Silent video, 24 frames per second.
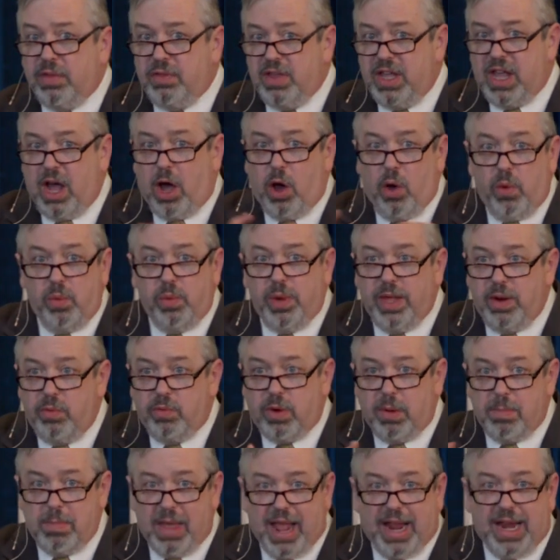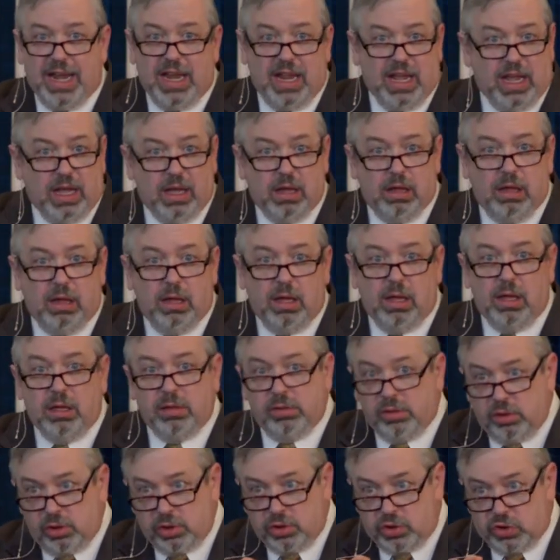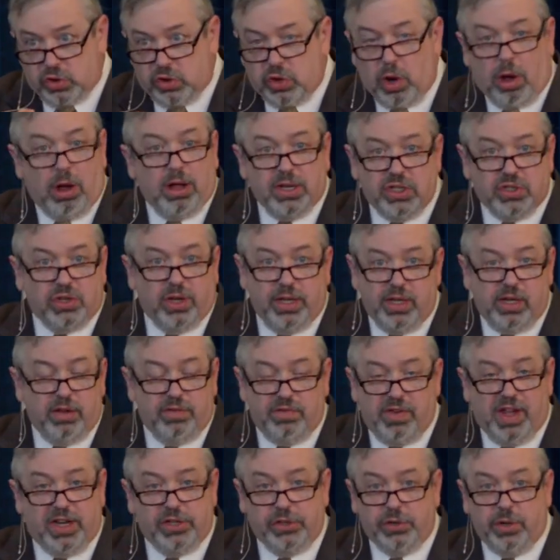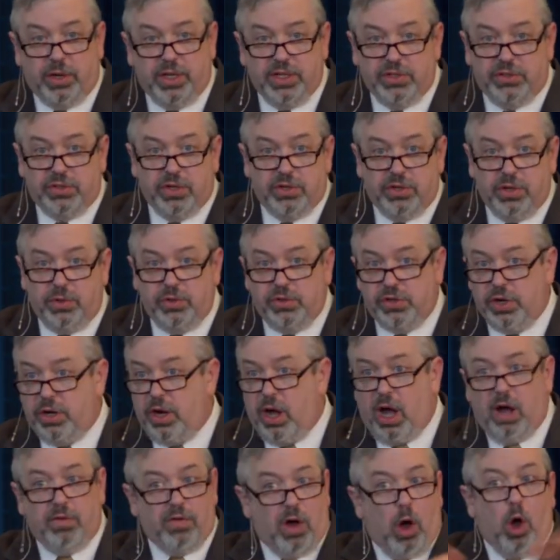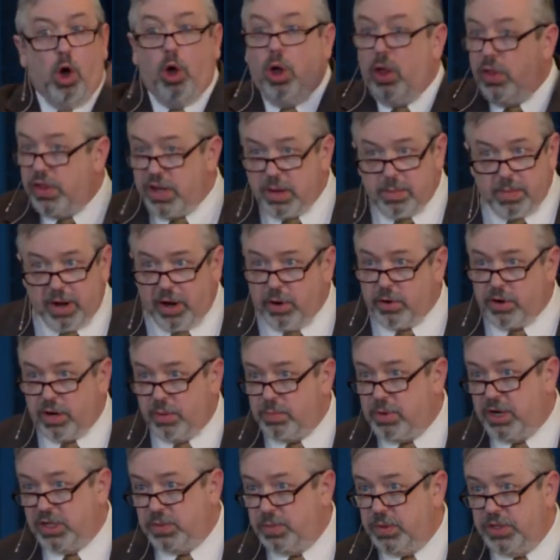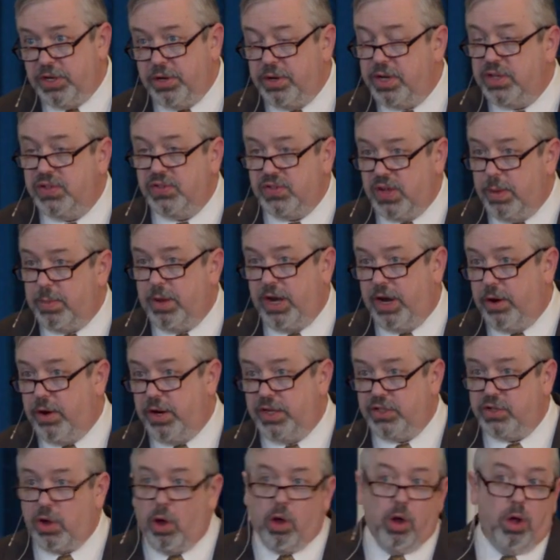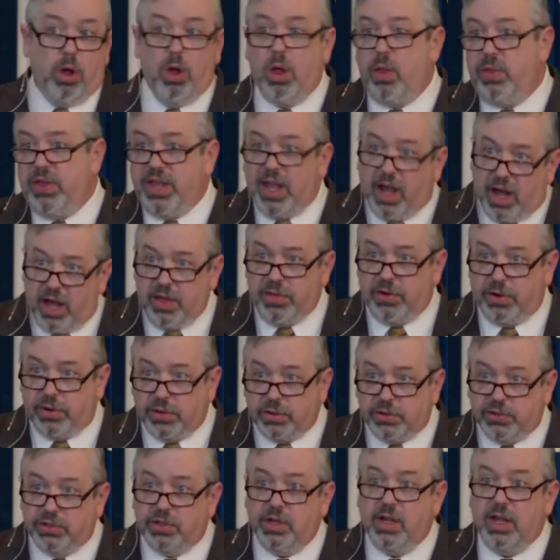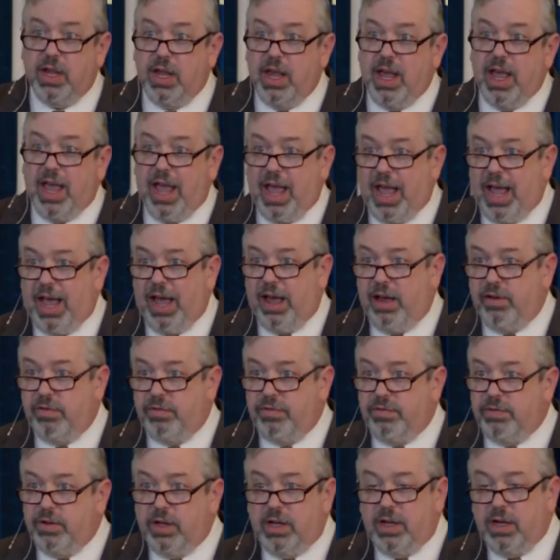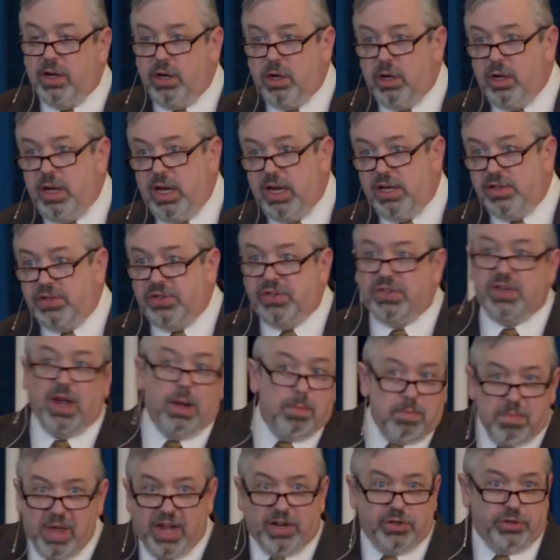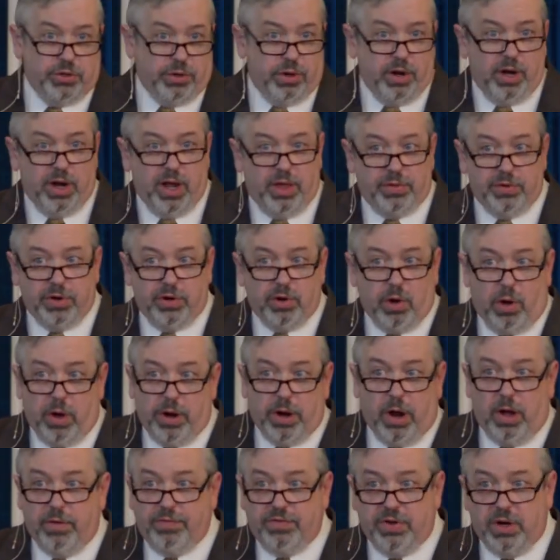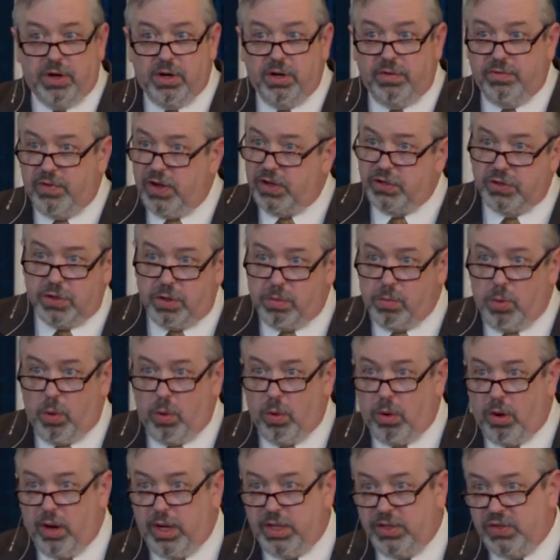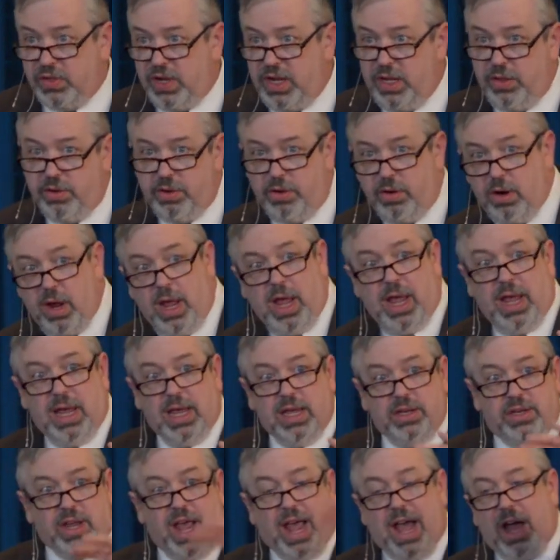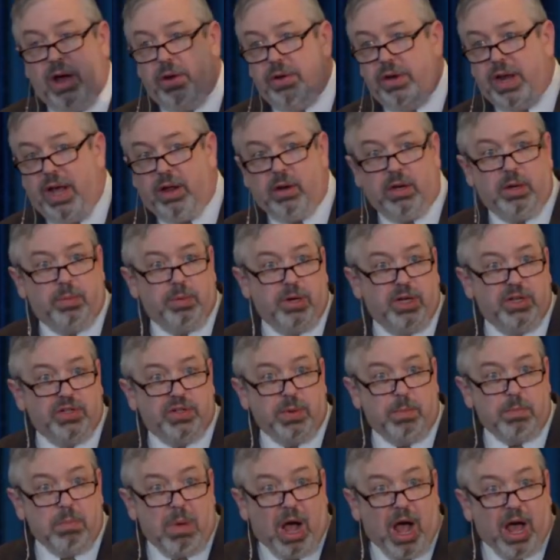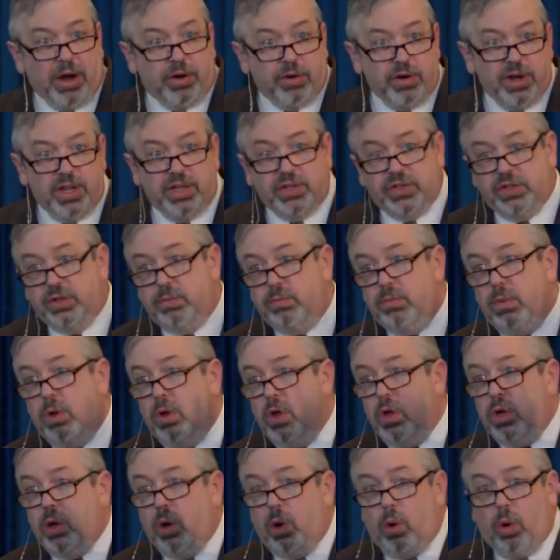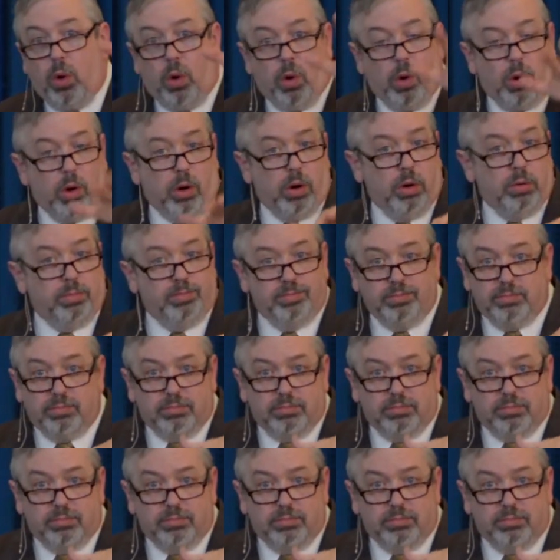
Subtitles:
the only remaining staunchly confessional institution of all the American Presbyterian seminaries. All the others have, in some measure or another, gone off their confessional moorings, either into out-and-out liberalism, modernism, or